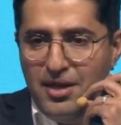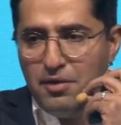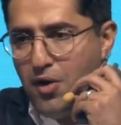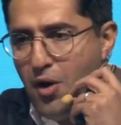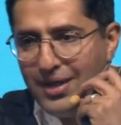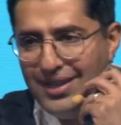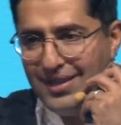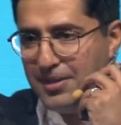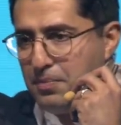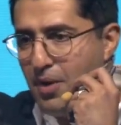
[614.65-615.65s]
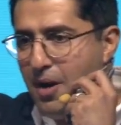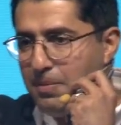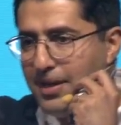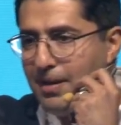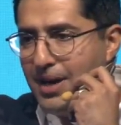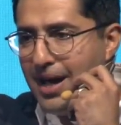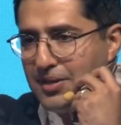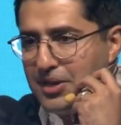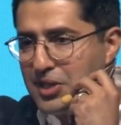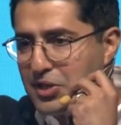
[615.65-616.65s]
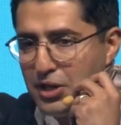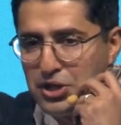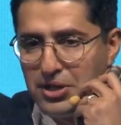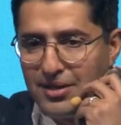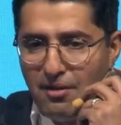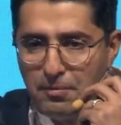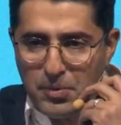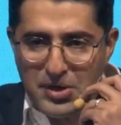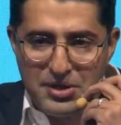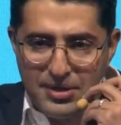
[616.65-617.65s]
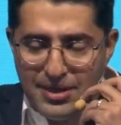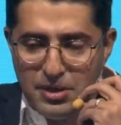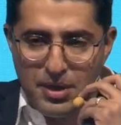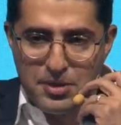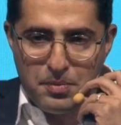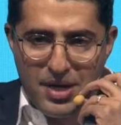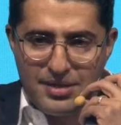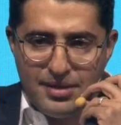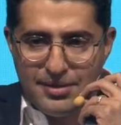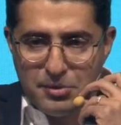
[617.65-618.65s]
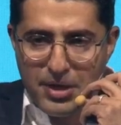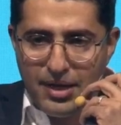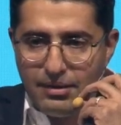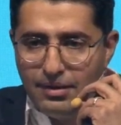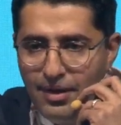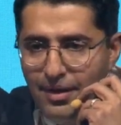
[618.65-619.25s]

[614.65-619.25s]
You've all heard probably about the discussion of the US President Reagan